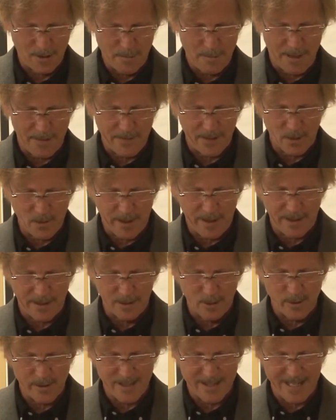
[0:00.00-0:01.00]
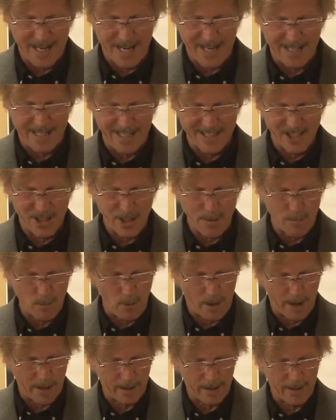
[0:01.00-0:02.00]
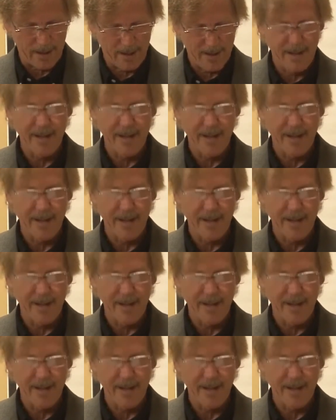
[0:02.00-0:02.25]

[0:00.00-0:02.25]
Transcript: about the great Lusitania shipwreck,